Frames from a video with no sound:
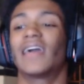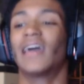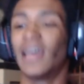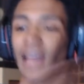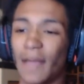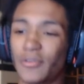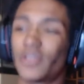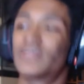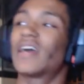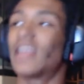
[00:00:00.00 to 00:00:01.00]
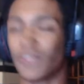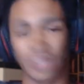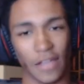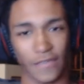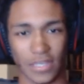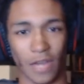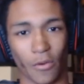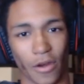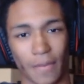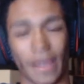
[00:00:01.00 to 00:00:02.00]
I'm sure he's got other stuff he's got to
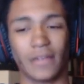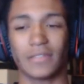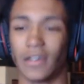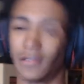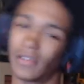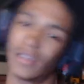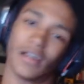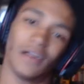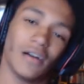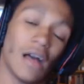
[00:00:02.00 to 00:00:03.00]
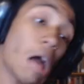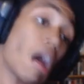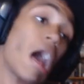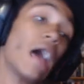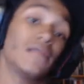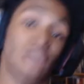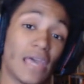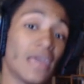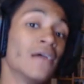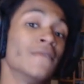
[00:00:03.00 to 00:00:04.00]
worry about. So I think
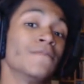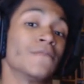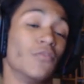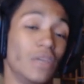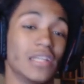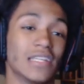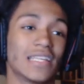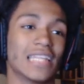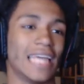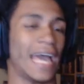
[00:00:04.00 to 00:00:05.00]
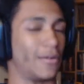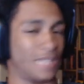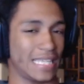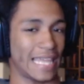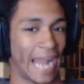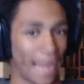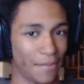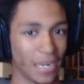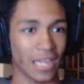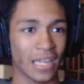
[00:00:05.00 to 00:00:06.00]
realistically I don't see that
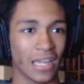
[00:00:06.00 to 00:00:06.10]
happening.